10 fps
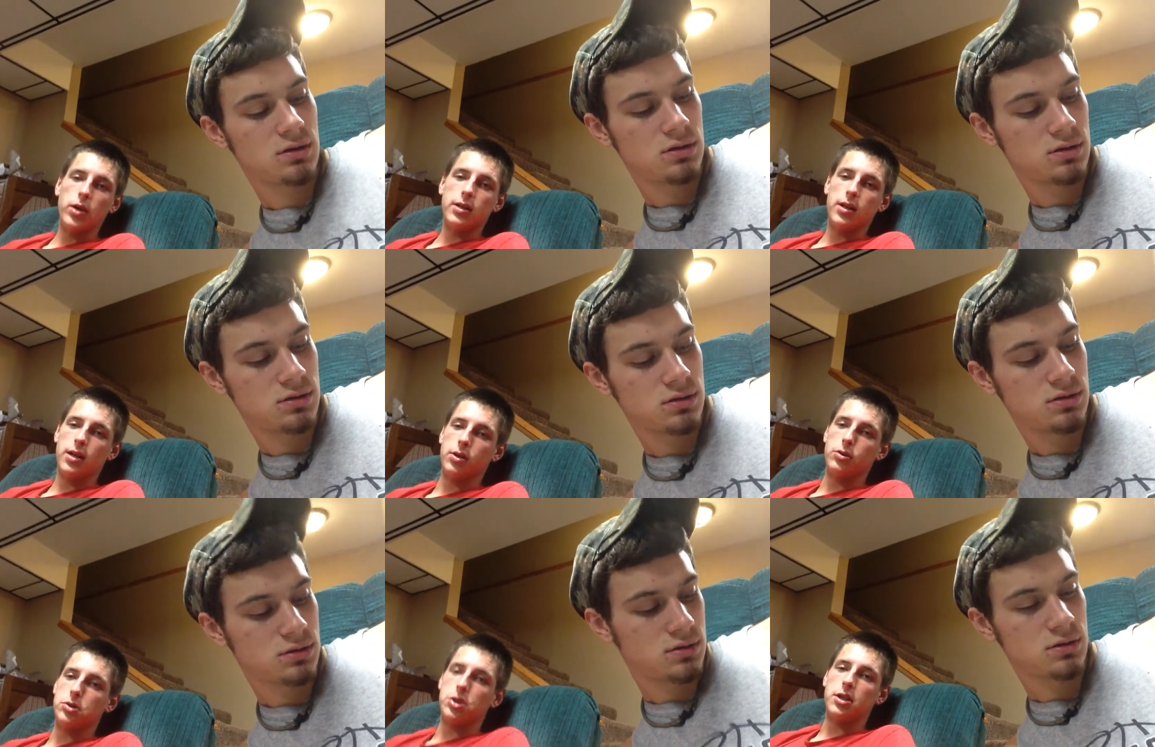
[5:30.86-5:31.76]
Speaker 1: weed doesn't do
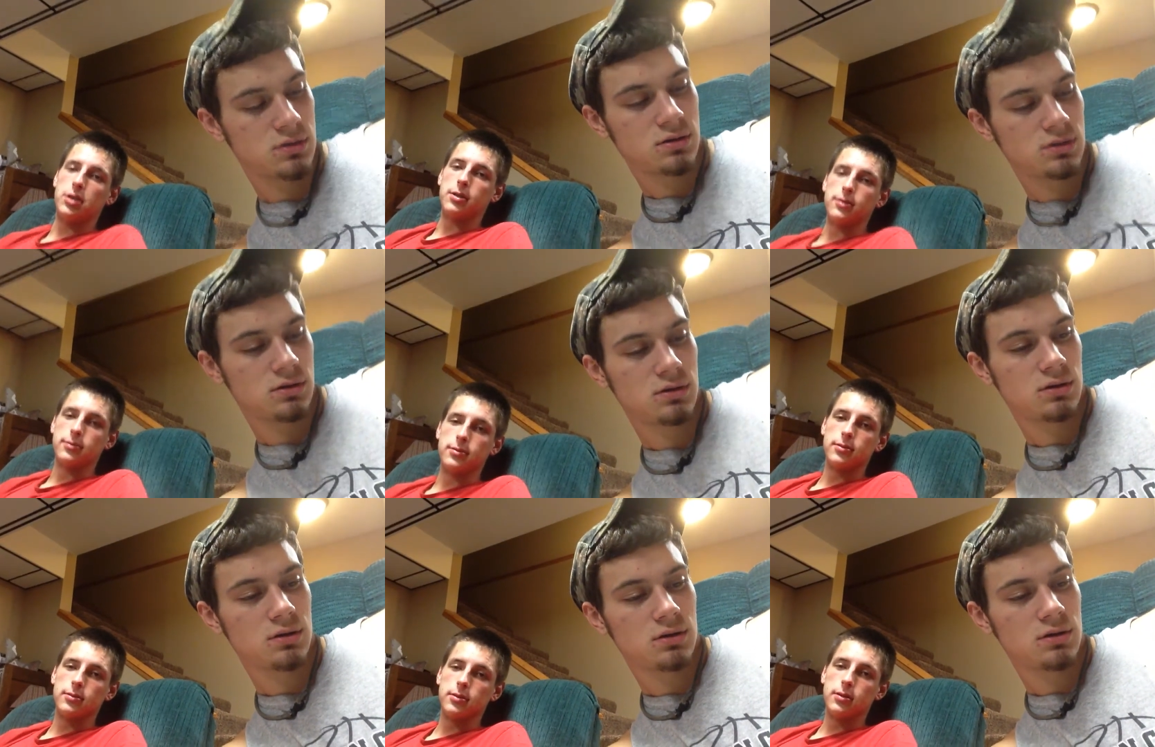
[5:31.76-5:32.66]
shit to you.
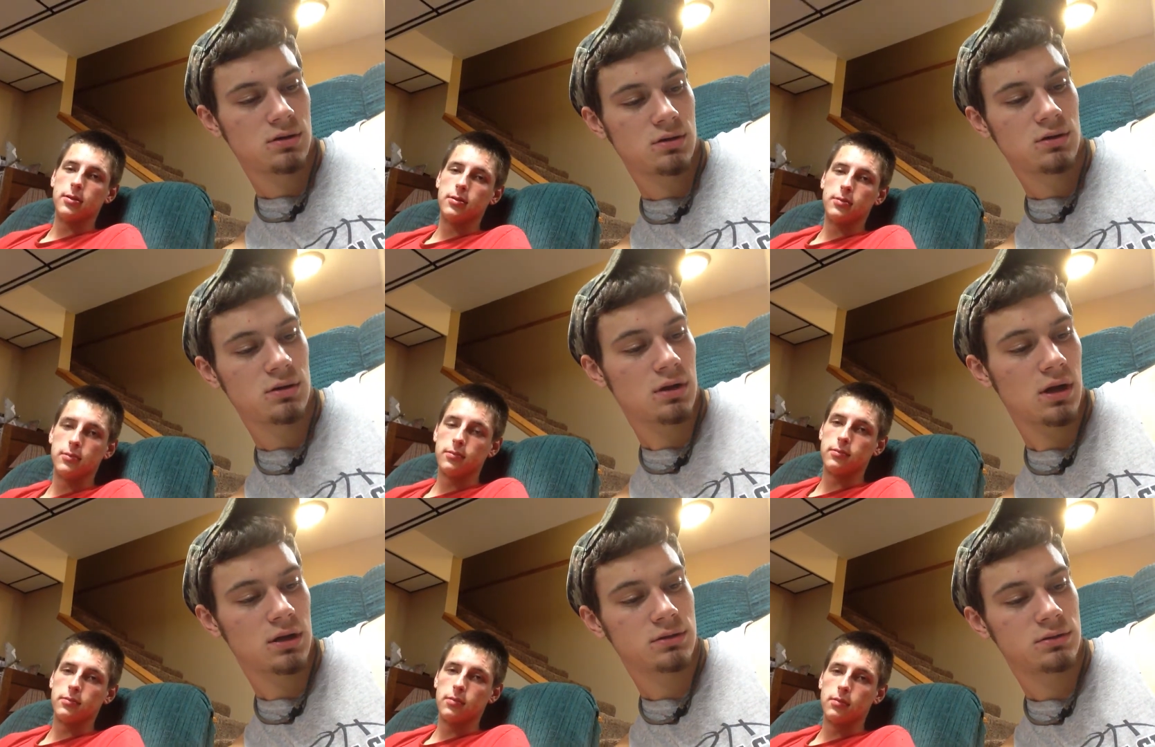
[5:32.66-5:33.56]

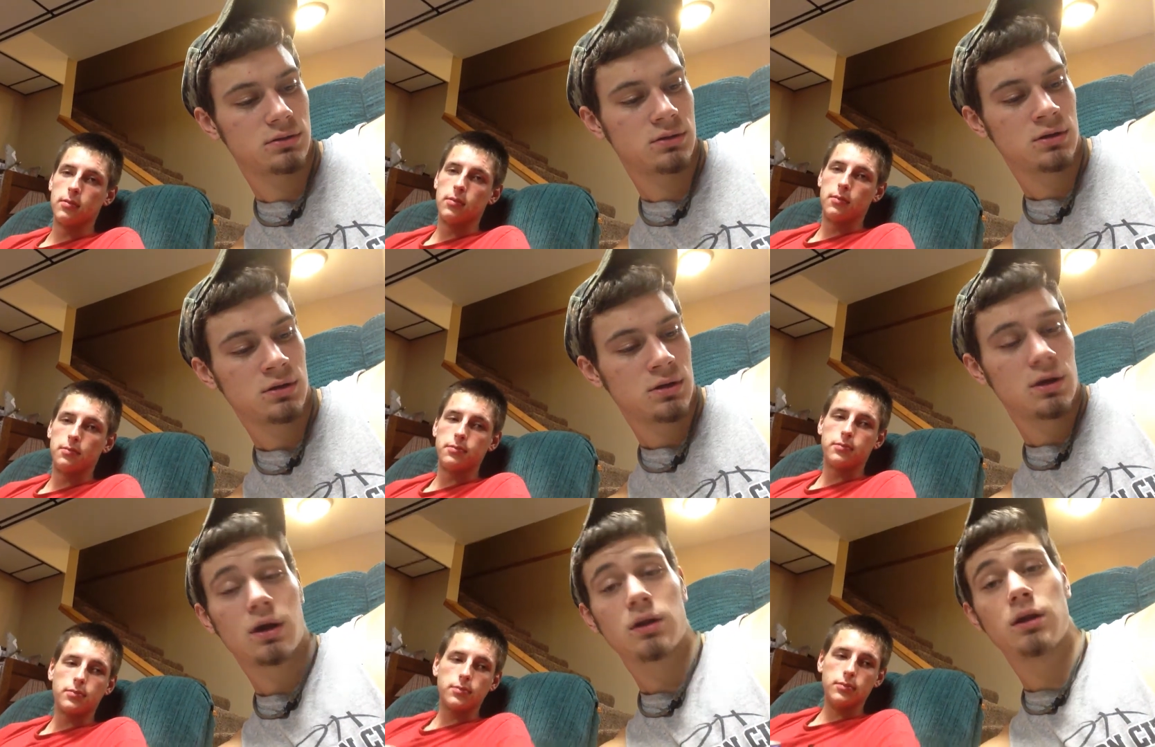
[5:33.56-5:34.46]
Speaker 2: Like,
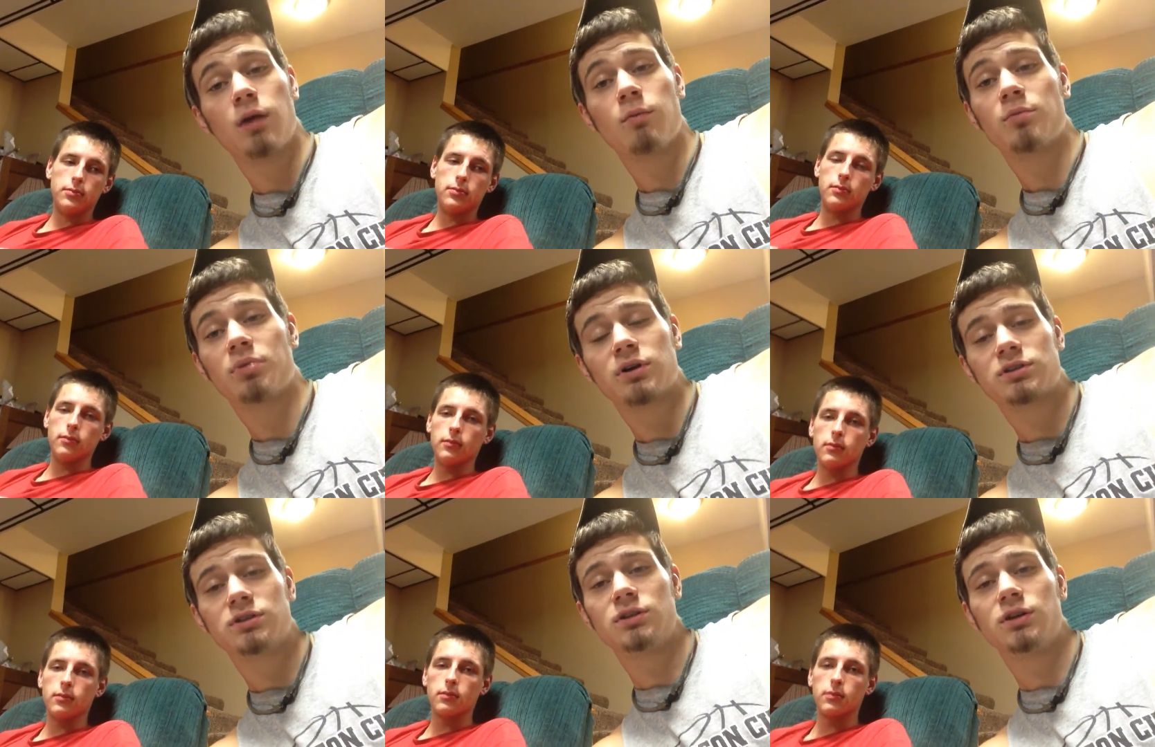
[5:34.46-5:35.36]
name one
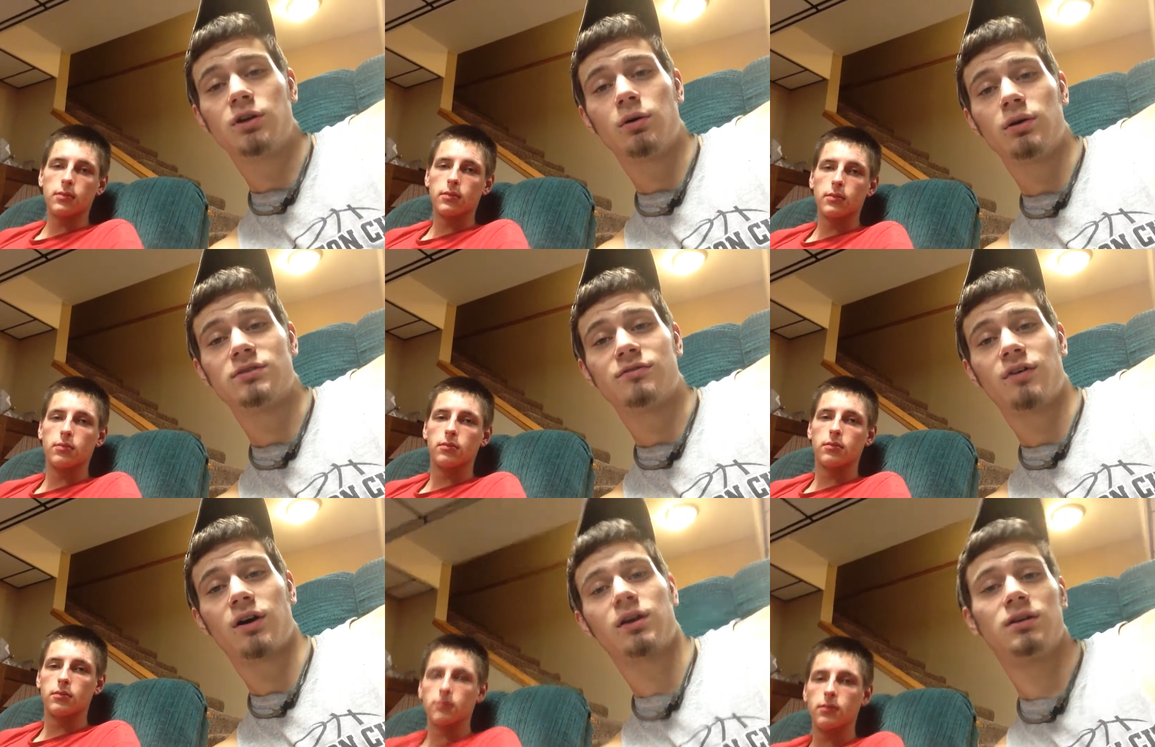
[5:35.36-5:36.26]
person you know that's
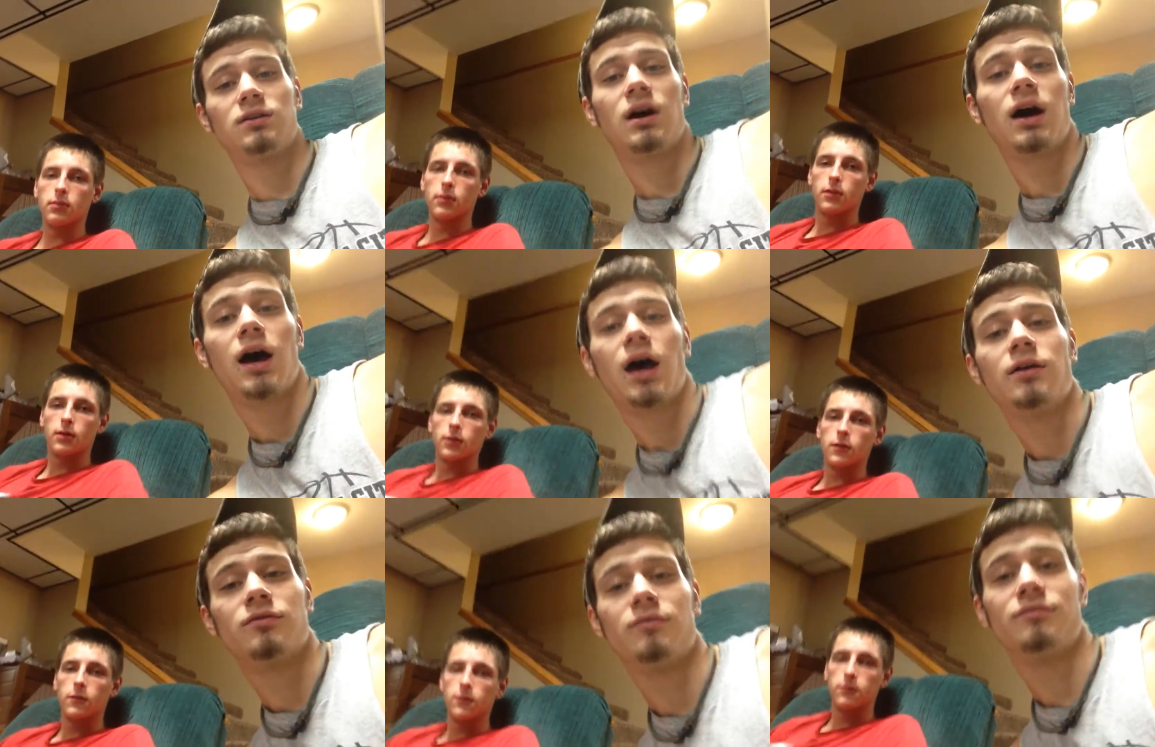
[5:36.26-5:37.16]
fucking died
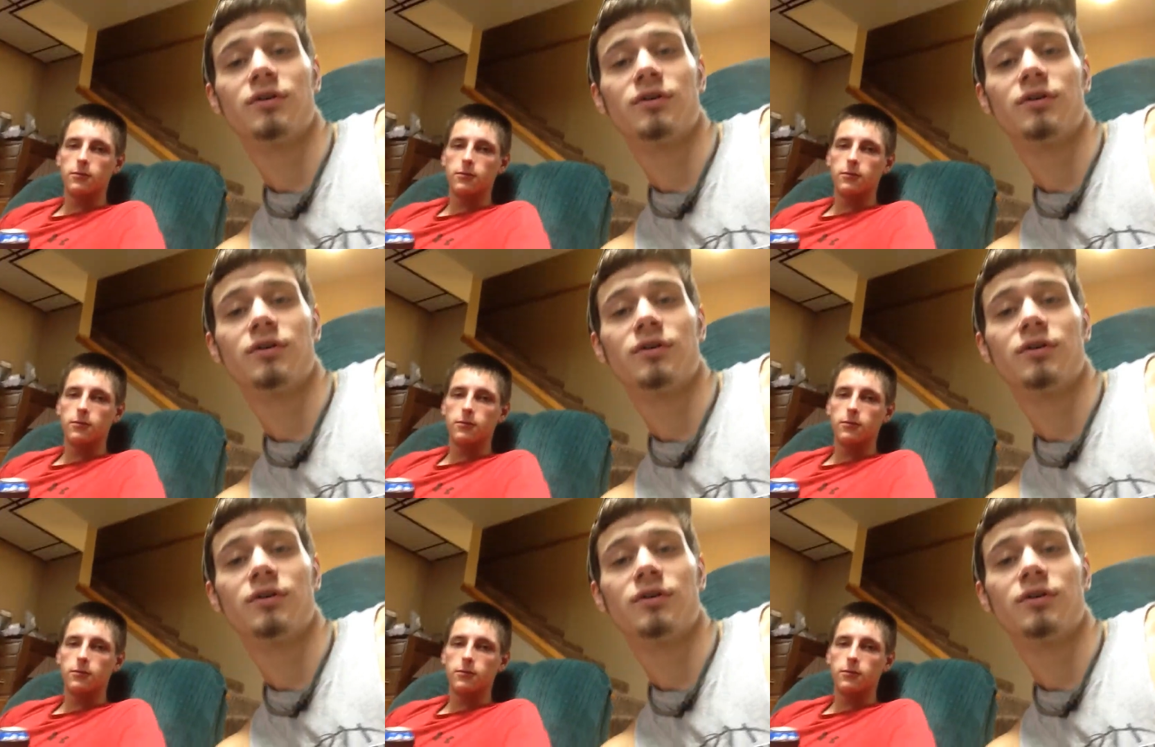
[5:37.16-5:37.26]
from